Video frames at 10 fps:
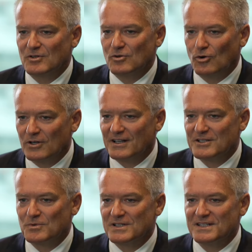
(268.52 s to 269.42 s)
call it
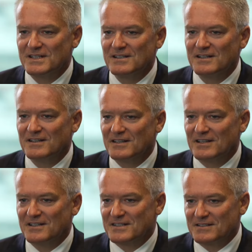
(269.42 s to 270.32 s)
as we see it, and
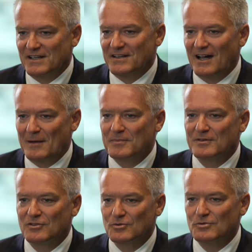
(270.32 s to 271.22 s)
it's then up
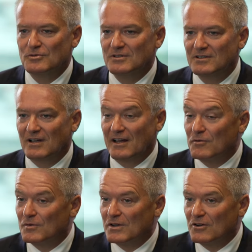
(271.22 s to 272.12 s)
to,
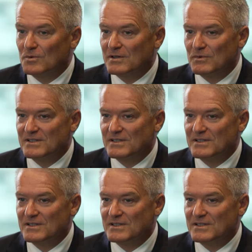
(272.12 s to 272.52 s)
and, you know, we